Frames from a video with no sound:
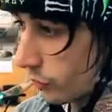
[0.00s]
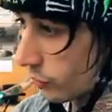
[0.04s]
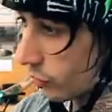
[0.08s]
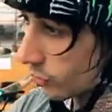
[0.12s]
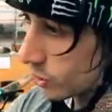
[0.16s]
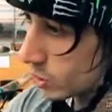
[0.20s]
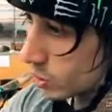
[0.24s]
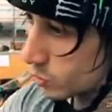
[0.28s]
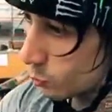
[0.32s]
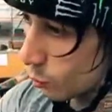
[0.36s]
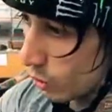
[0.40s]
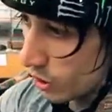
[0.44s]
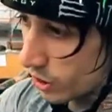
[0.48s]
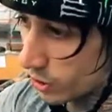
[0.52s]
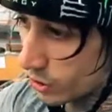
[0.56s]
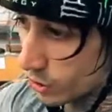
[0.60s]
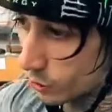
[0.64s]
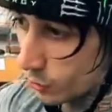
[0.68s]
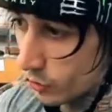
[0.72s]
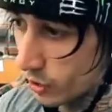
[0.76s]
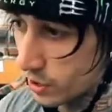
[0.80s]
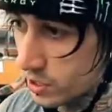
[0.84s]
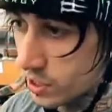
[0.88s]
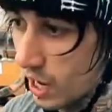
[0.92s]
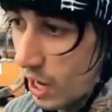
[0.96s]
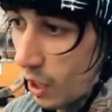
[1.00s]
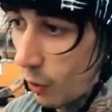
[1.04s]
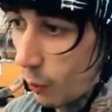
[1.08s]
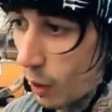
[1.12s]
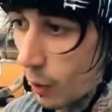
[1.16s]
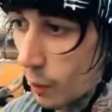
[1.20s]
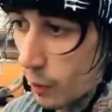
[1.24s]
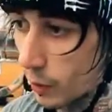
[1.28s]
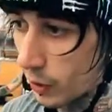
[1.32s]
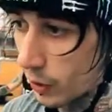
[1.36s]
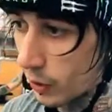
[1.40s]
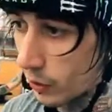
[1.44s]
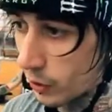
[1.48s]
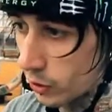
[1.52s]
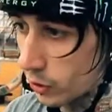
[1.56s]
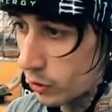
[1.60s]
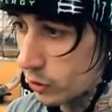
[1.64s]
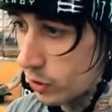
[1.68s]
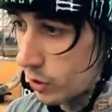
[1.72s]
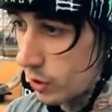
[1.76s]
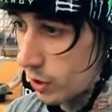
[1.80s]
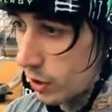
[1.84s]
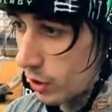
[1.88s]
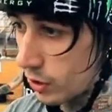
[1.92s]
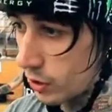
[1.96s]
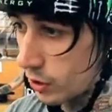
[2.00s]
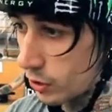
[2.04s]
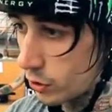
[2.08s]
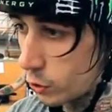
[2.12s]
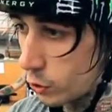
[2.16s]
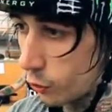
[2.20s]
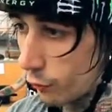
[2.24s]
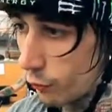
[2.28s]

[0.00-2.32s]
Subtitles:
the tail whip, you'll